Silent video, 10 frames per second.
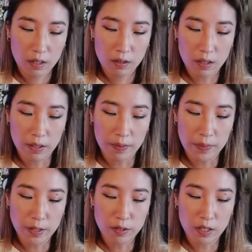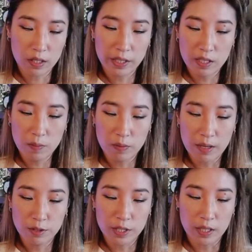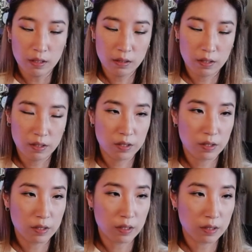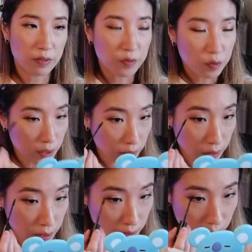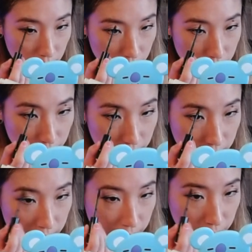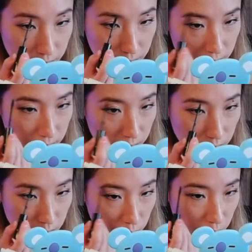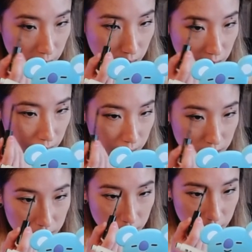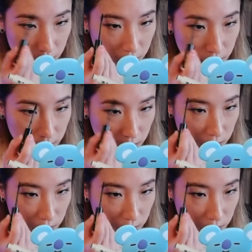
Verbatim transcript: Um, I use a clear brow gel, and this is just the Sephora one. And because sometimes my hair gets long, I need